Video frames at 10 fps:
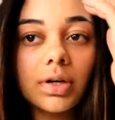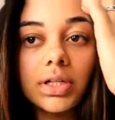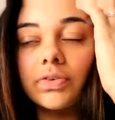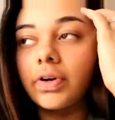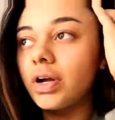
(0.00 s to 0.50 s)

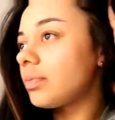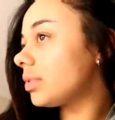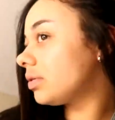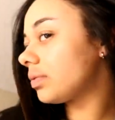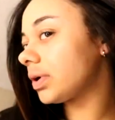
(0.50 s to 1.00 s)
It's
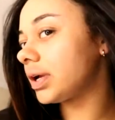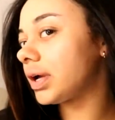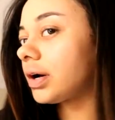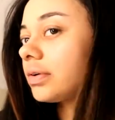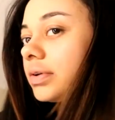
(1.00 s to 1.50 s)
from working
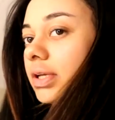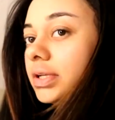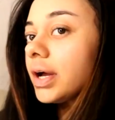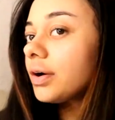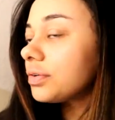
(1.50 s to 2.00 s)
out,
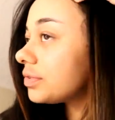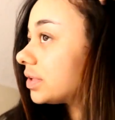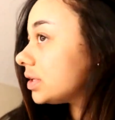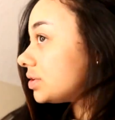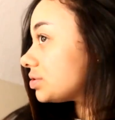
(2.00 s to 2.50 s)
eating
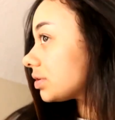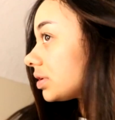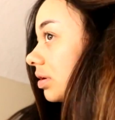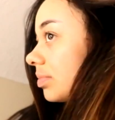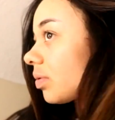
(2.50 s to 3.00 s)
healthy, drinking
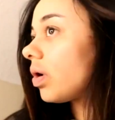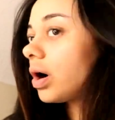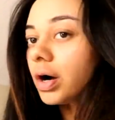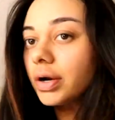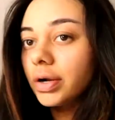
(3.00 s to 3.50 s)
all my
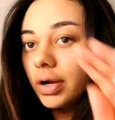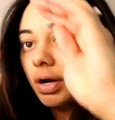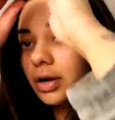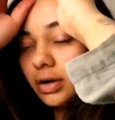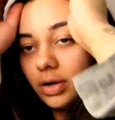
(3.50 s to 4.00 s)

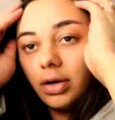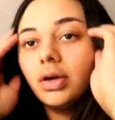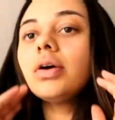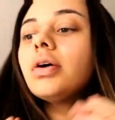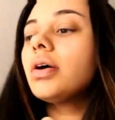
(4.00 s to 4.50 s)
water,
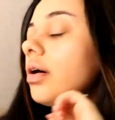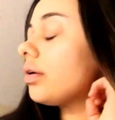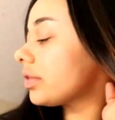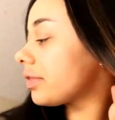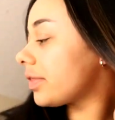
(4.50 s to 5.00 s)

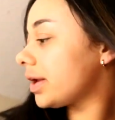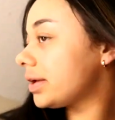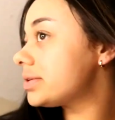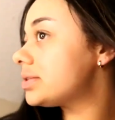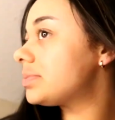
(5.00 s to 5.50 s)
all the
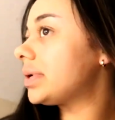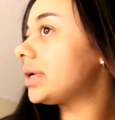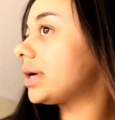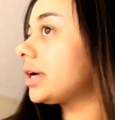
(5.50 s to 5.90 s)
things, but